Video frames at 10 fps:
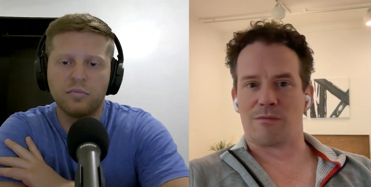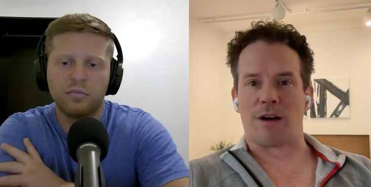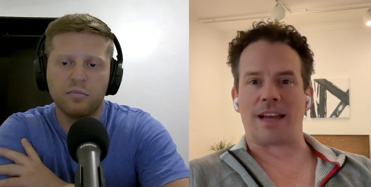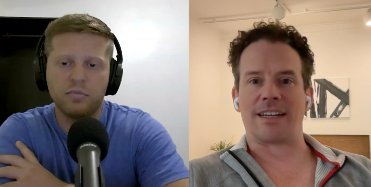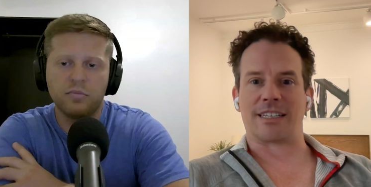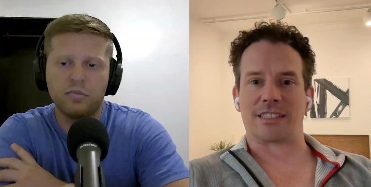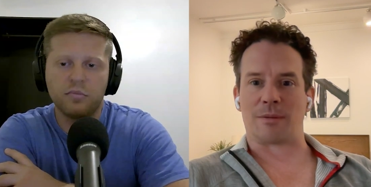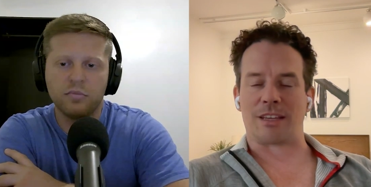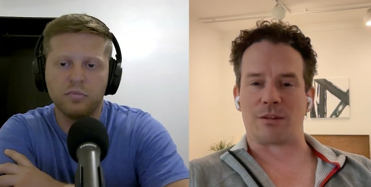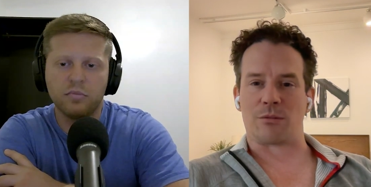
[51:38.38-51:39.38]
Speaker 1: finding
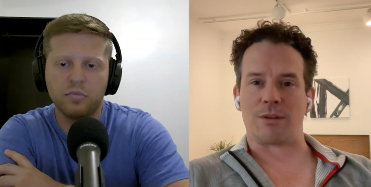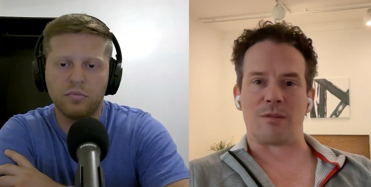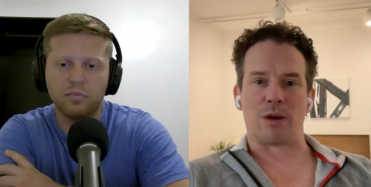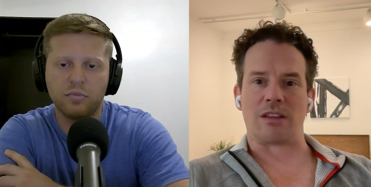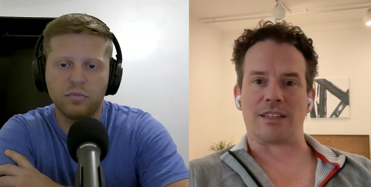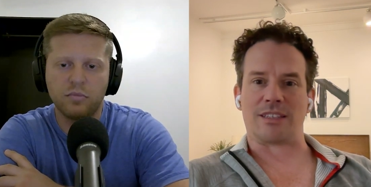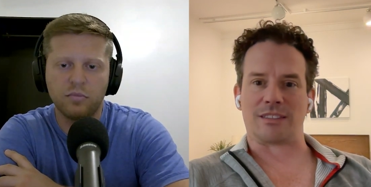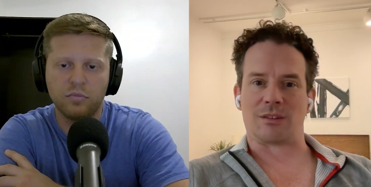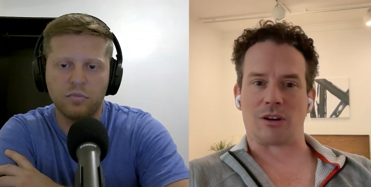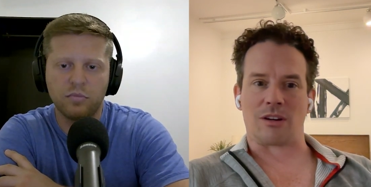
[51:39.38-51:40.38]
somebody that would be
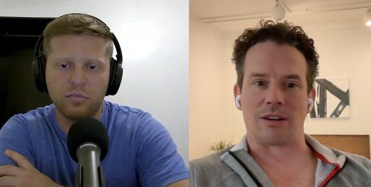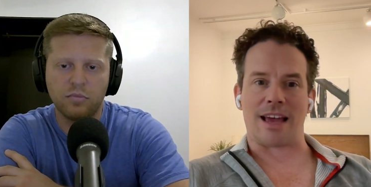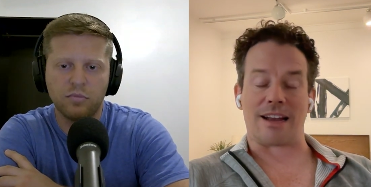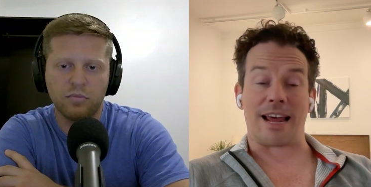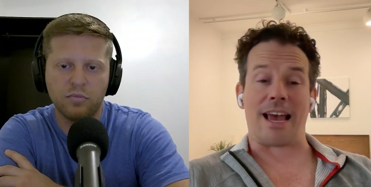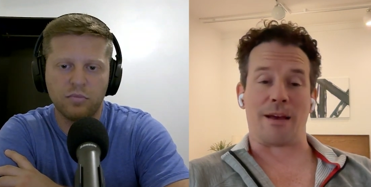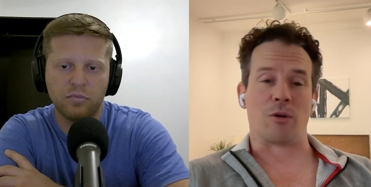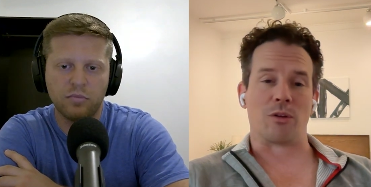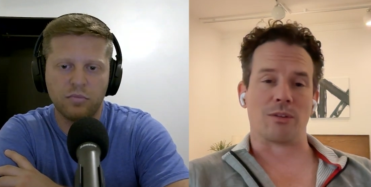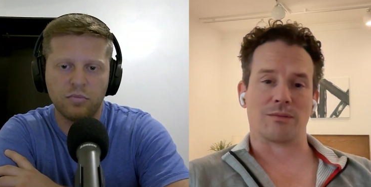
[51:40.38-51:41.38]
willing or and
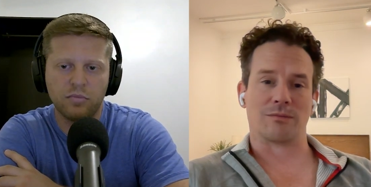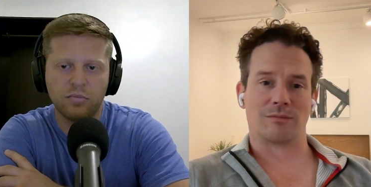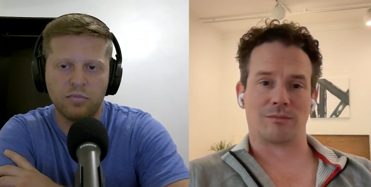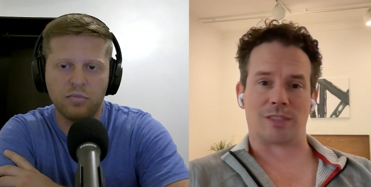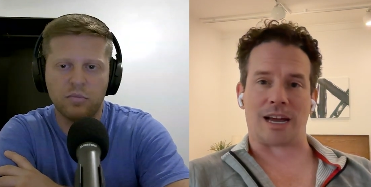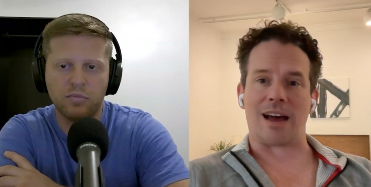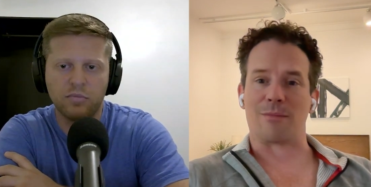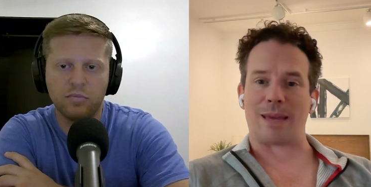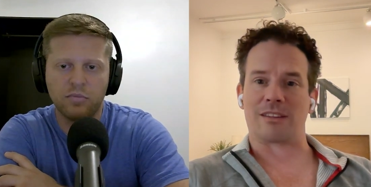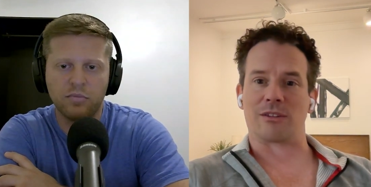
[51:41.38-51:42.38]
able to kind
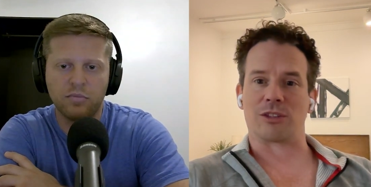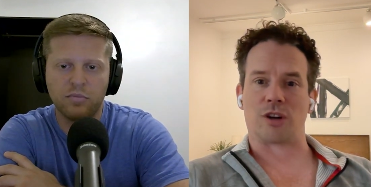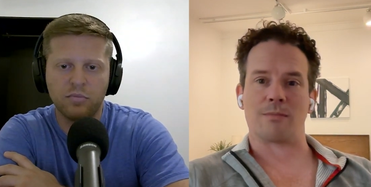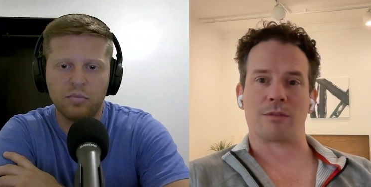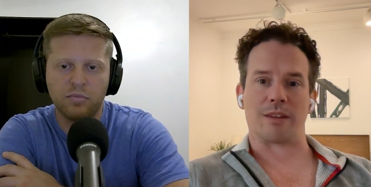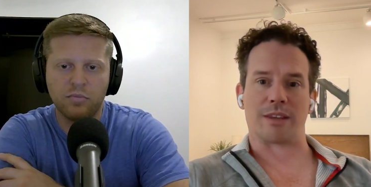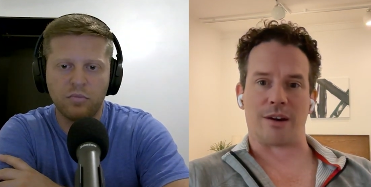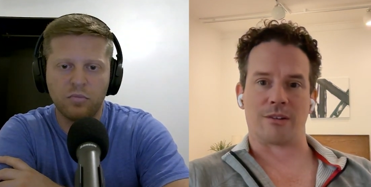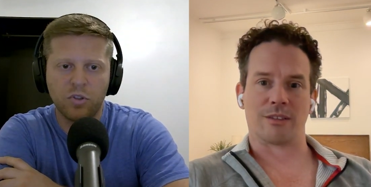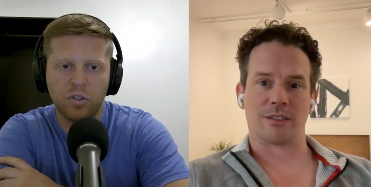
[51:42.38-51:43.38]
of make those trips with
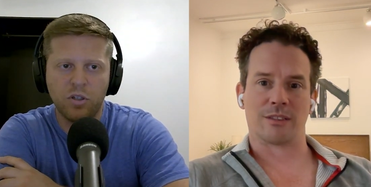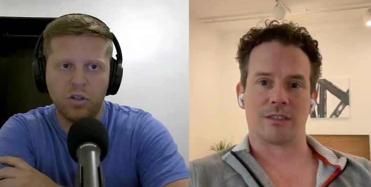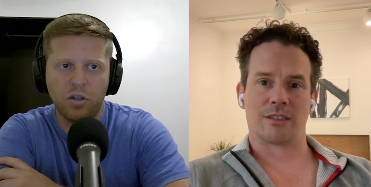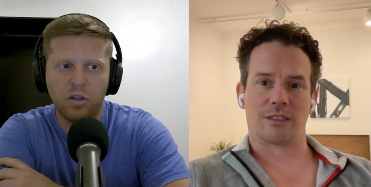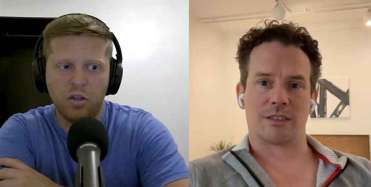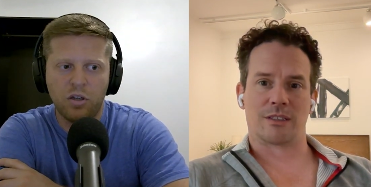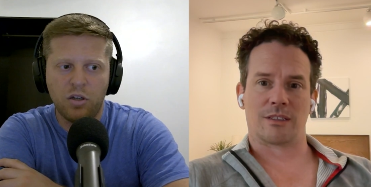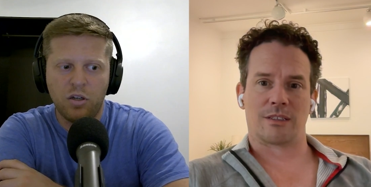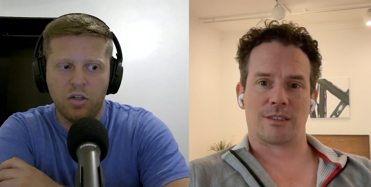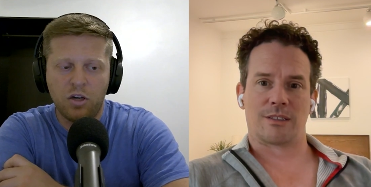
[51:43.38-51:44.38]
you.
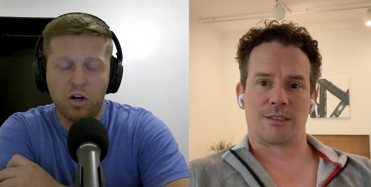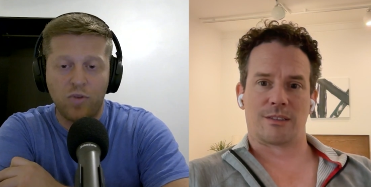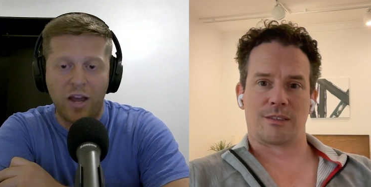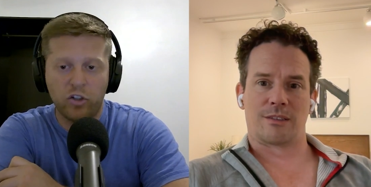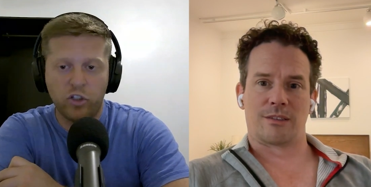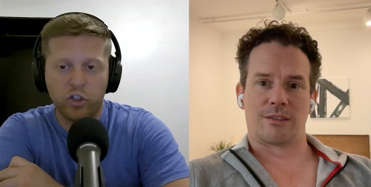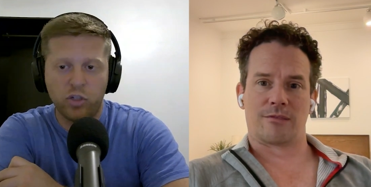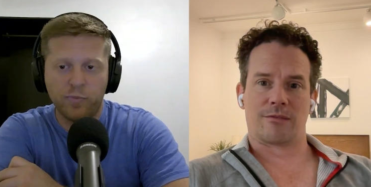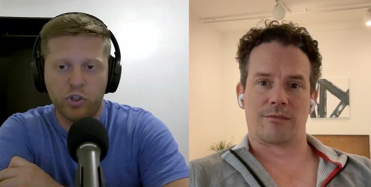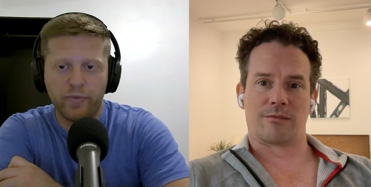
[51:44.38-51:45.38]
Speaker 2: Around
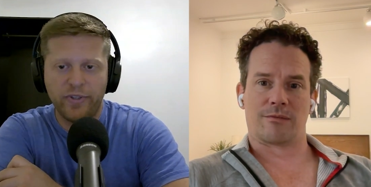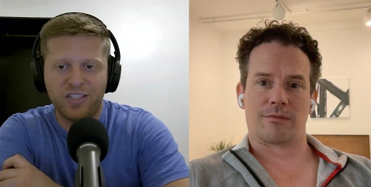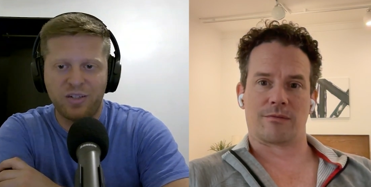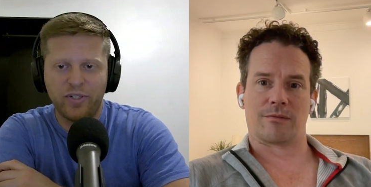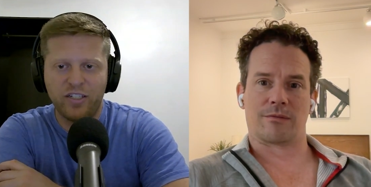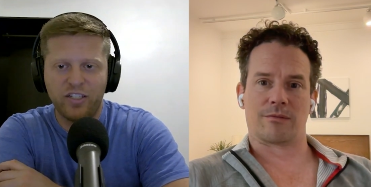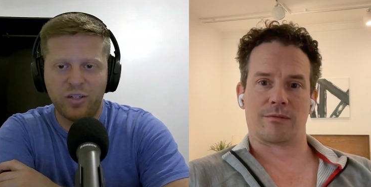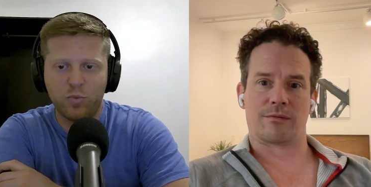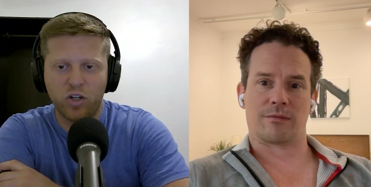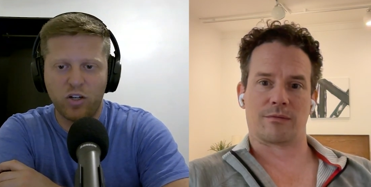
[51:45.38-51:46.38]
Europe, or you mean someone
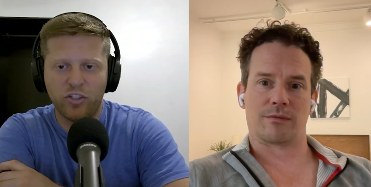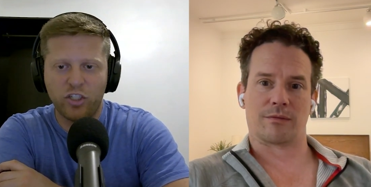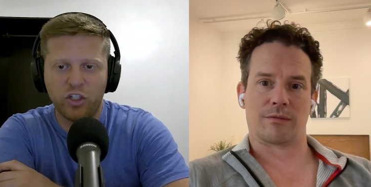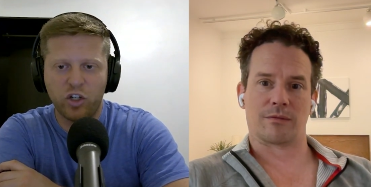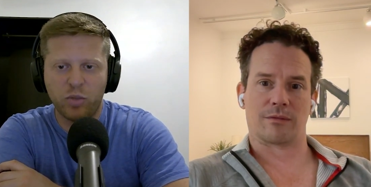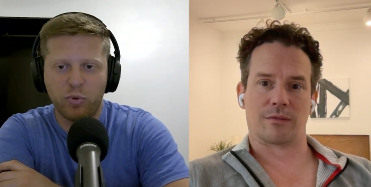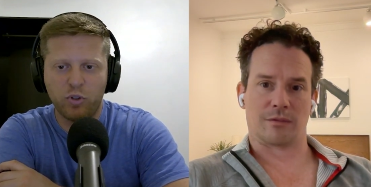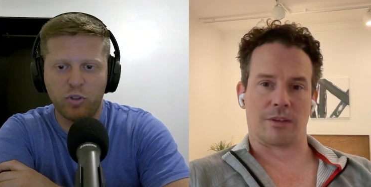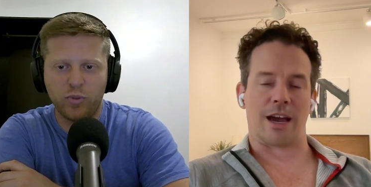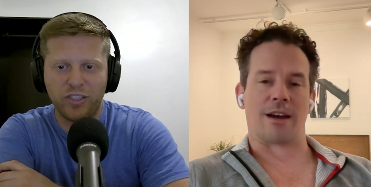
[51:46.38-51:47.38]
somewhere else in Europe who
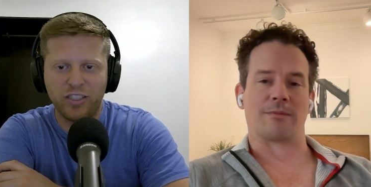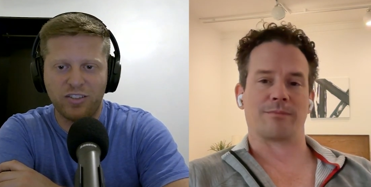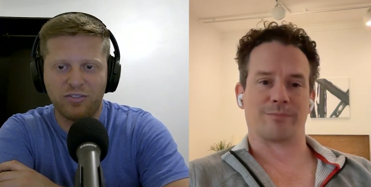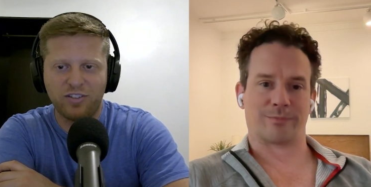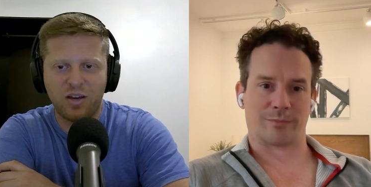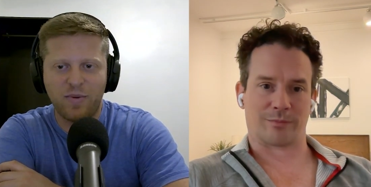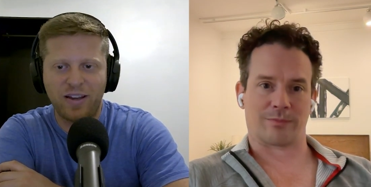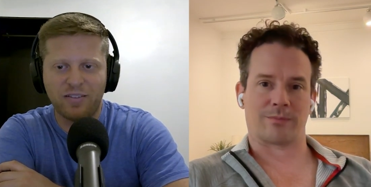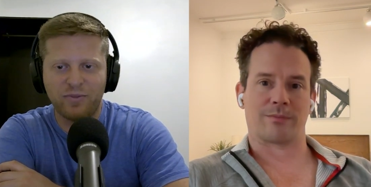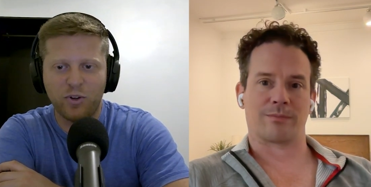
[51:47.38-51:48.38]
are willing to fly
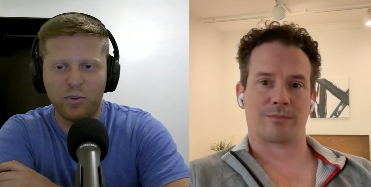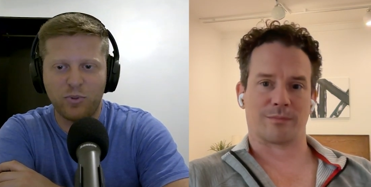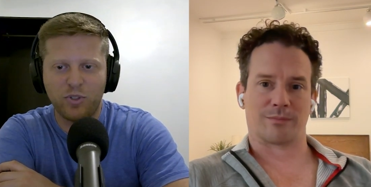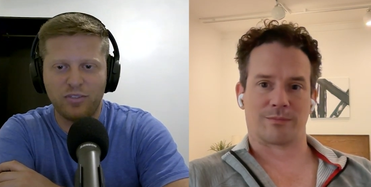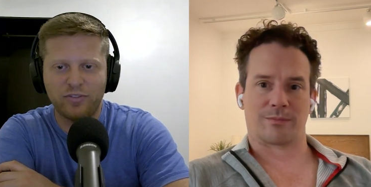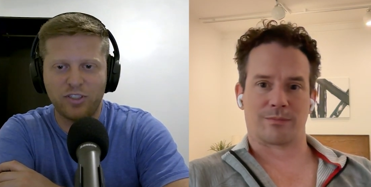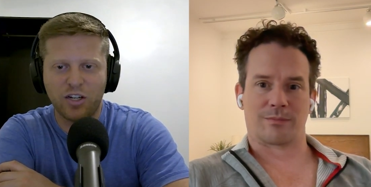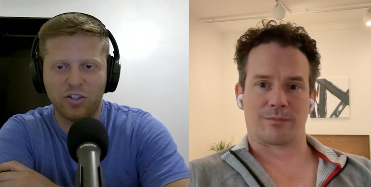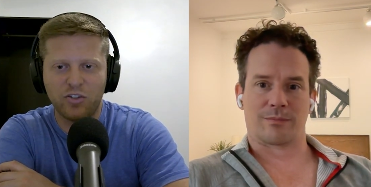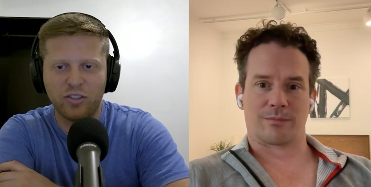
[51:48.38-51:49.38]
back and forth between different
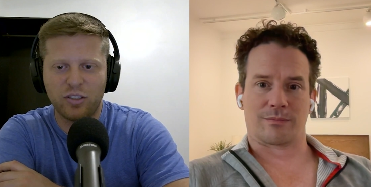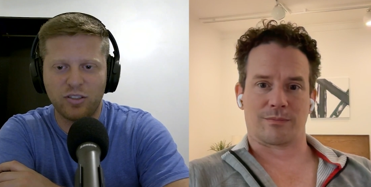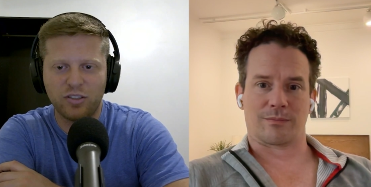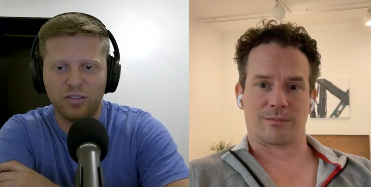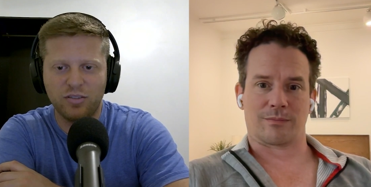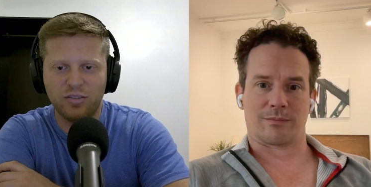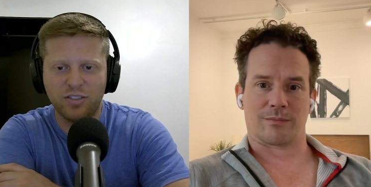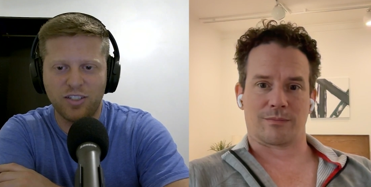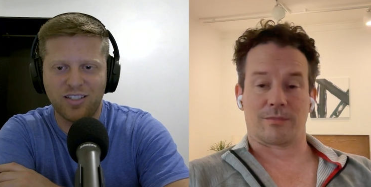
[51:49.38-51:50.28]
countries?
Speaker 1: Because